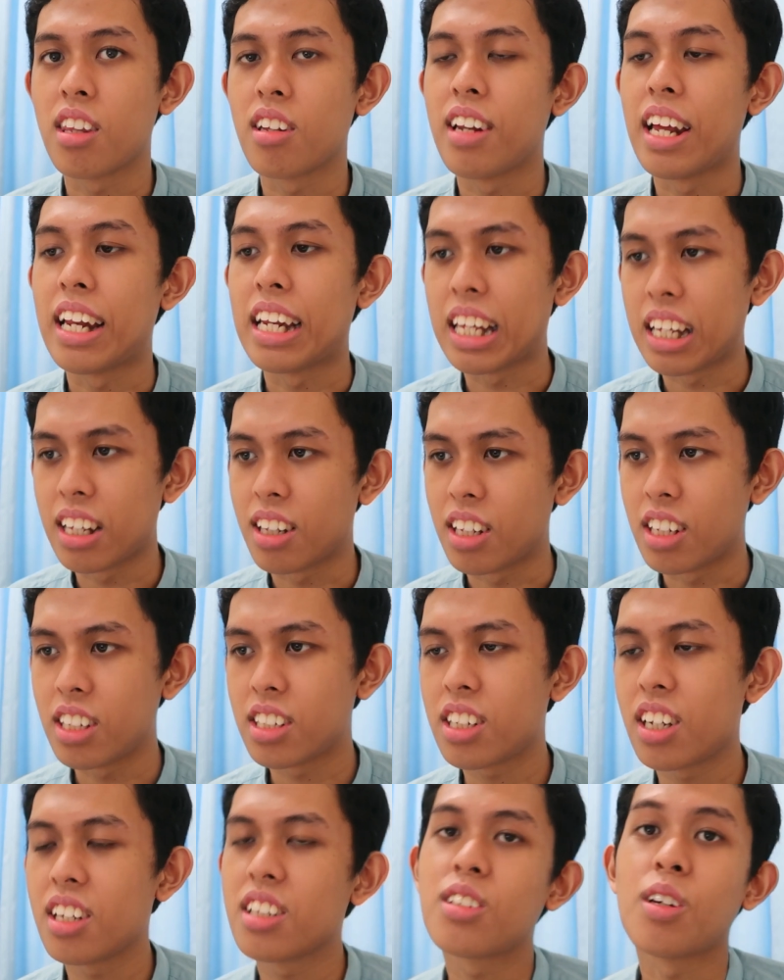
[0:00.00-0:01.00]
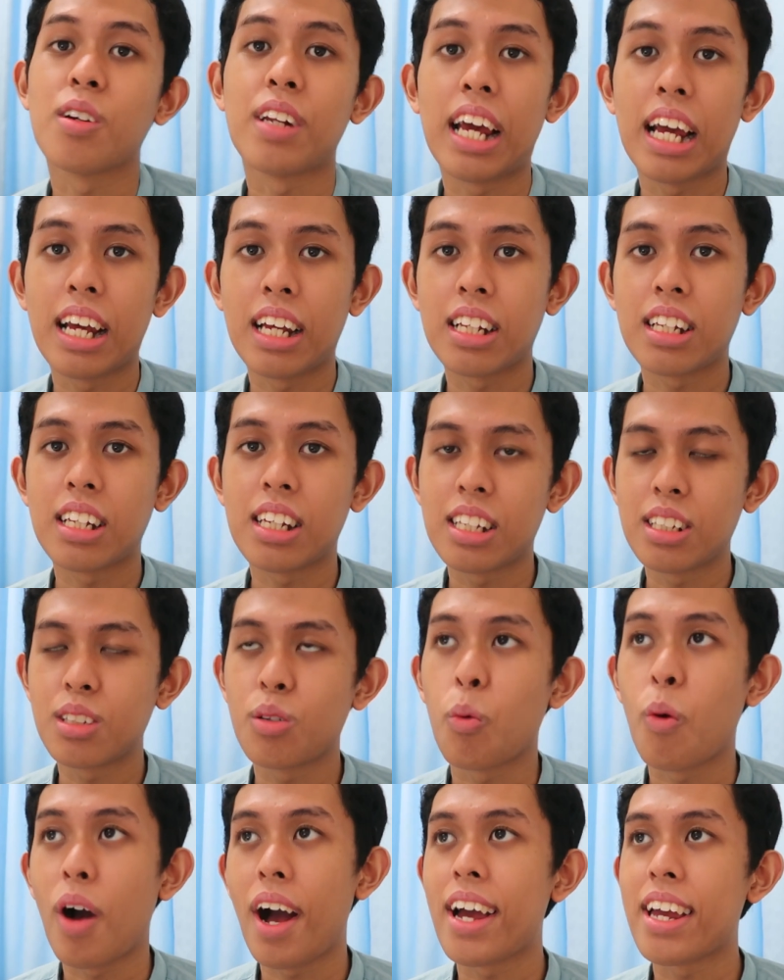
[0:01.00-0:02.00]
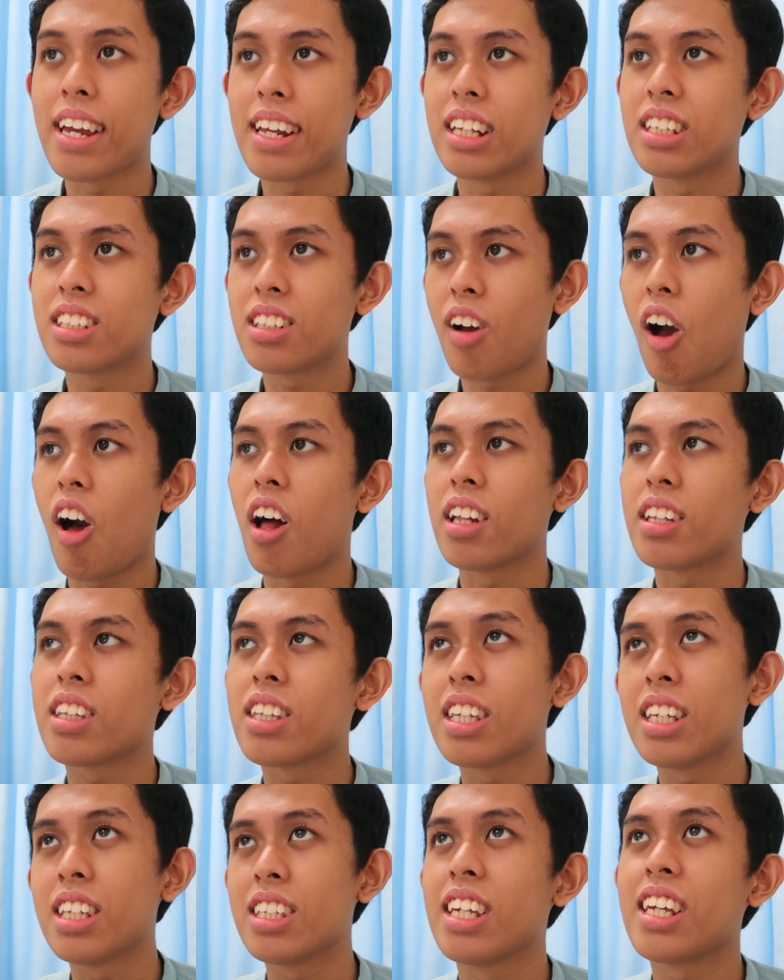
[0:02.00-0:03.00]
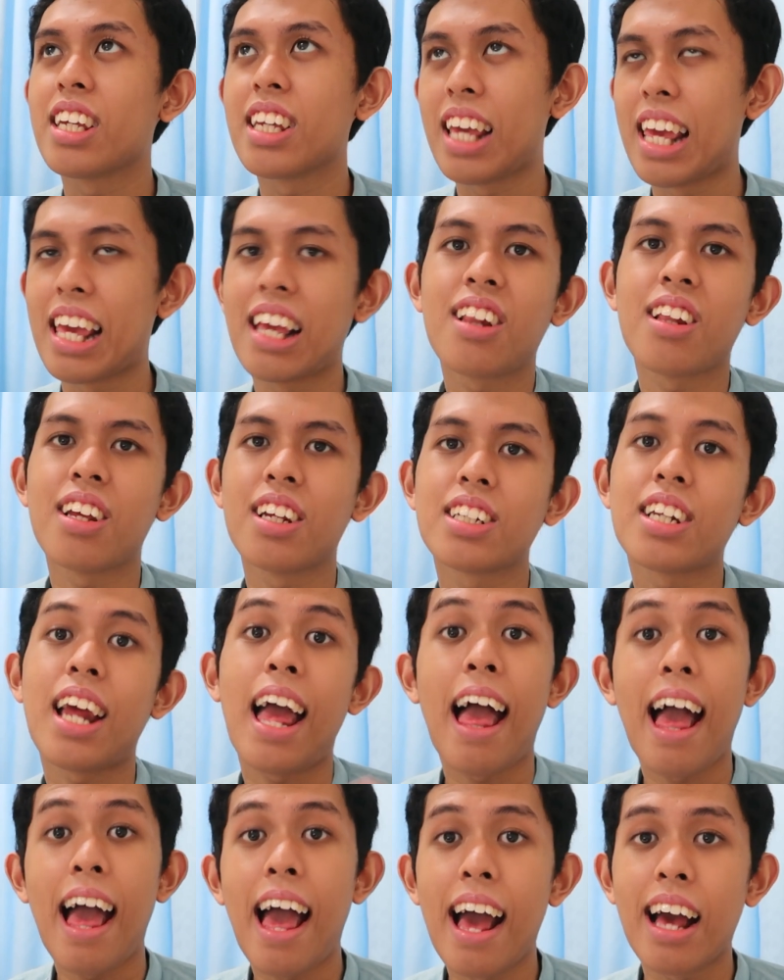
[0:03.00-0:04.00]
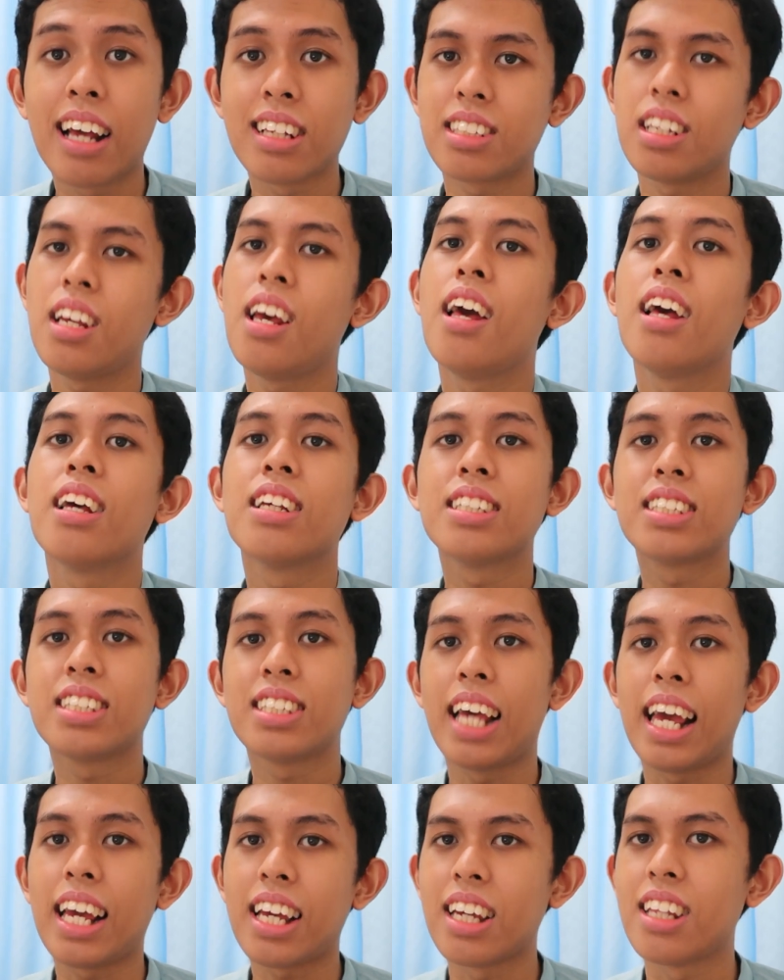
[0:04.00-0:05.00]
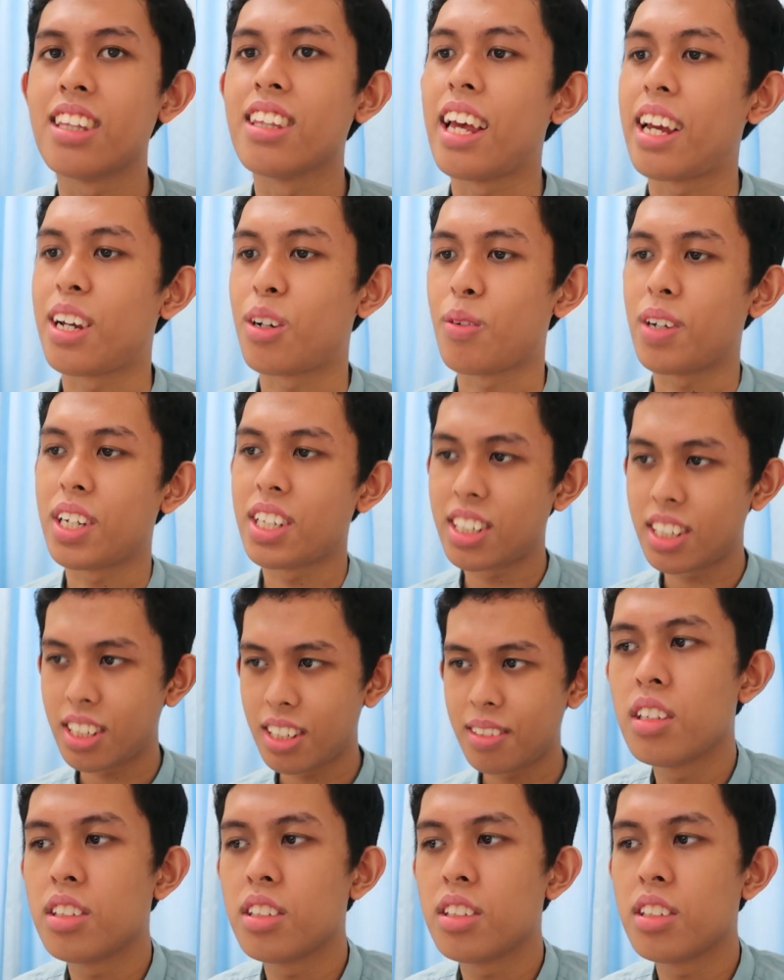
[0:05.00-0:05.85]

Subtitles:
other than English. So that is why it is called teaching English as second language.